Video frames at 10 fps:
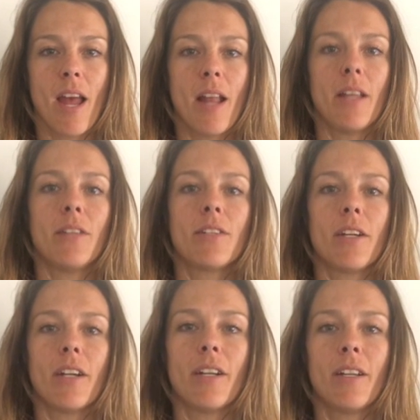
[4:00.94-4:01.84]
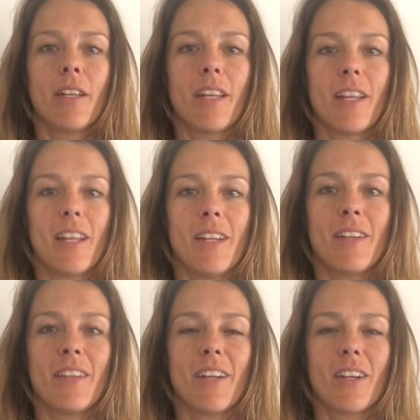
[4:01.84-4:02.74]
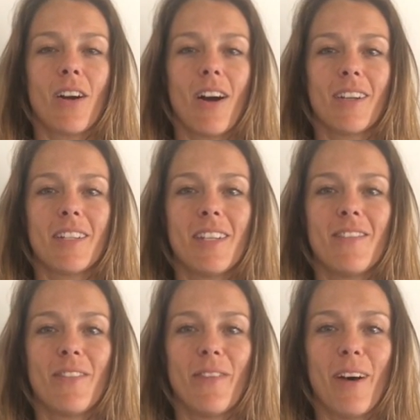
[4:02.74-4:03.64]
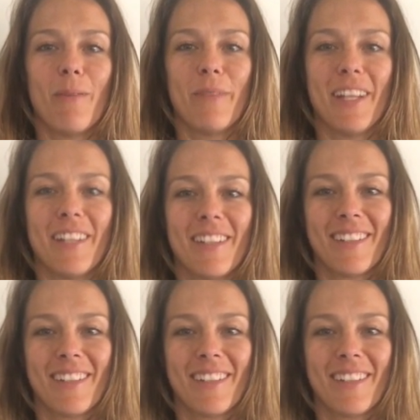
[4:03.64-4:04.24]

and in turn can hinder their cognitive development